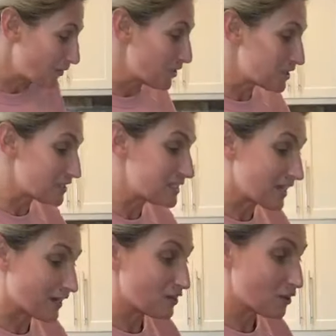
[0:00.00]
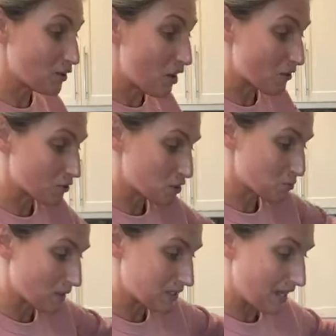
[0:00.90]
so this did take a little longer
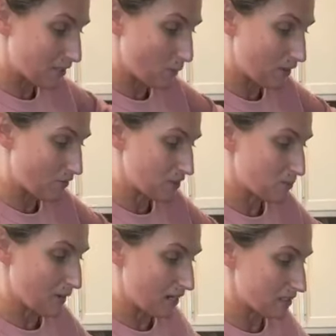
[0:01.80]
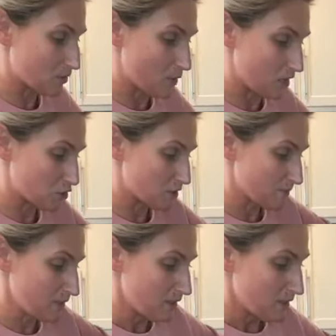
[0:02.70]
just because I had to wait on the spaghetti
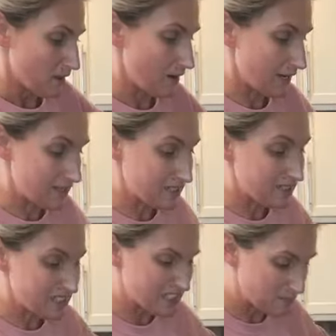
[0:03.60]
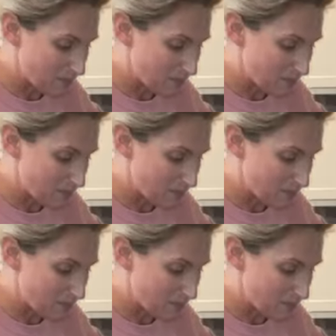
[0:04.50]
squash. All right, guys, this is